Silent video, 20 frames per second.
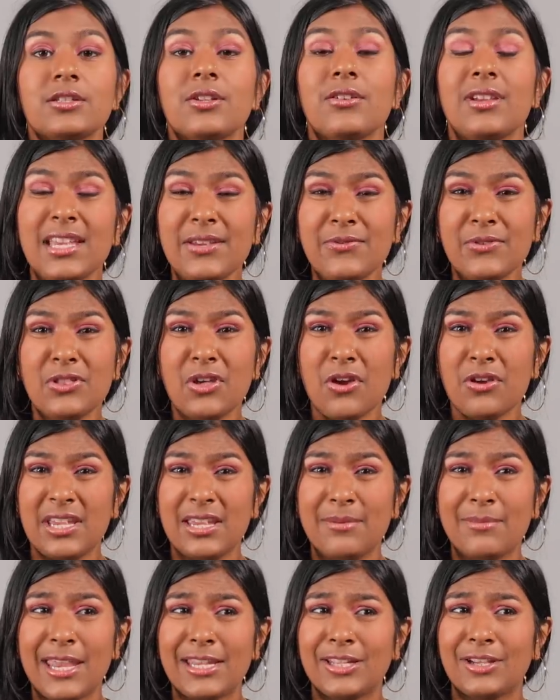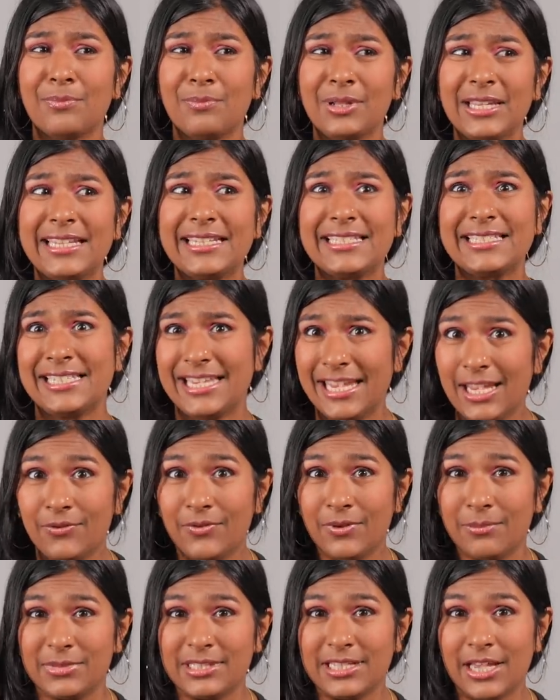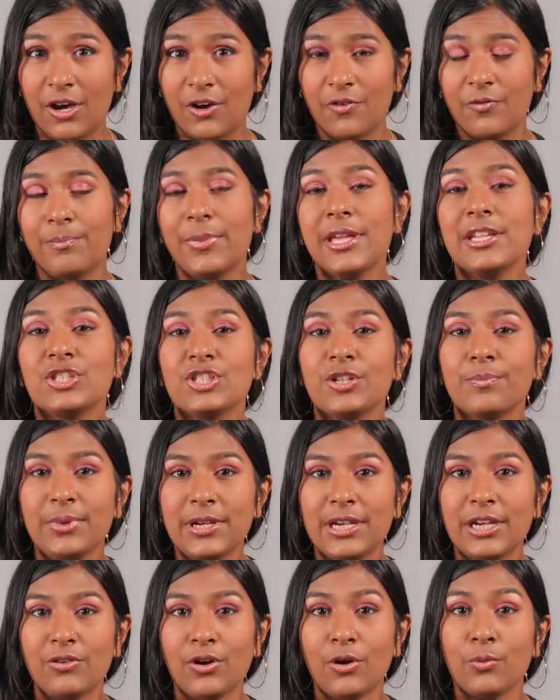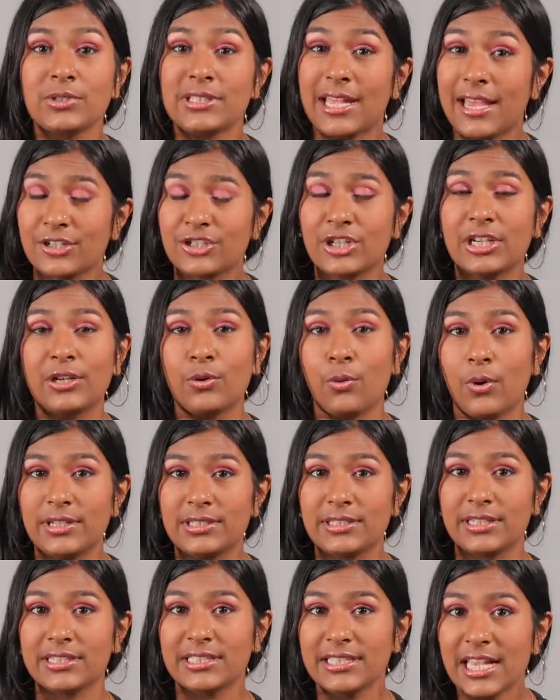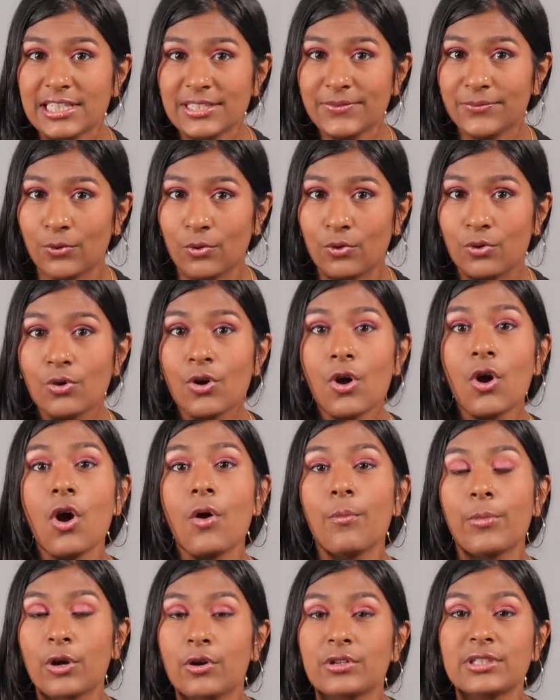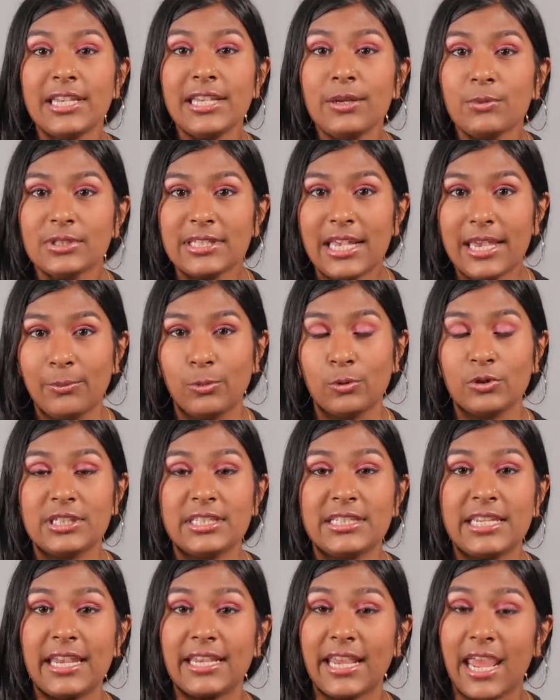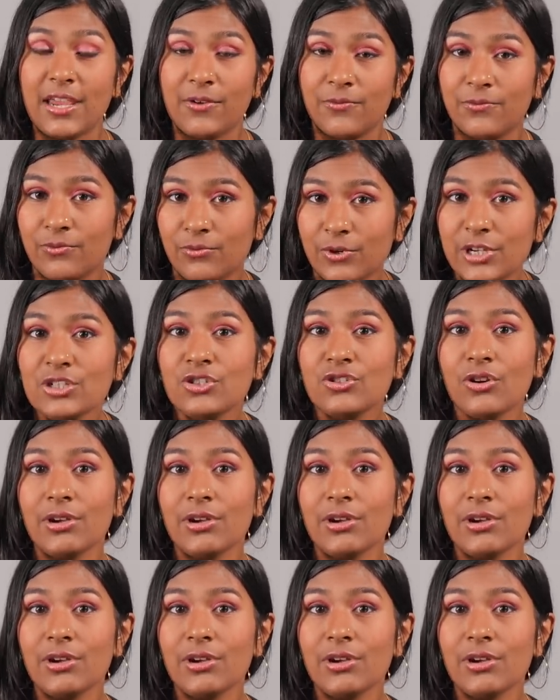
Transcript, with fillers: So even though he made a complete tit of himself, Ben Shapiro was actually quite successful, because he was able to take a fringe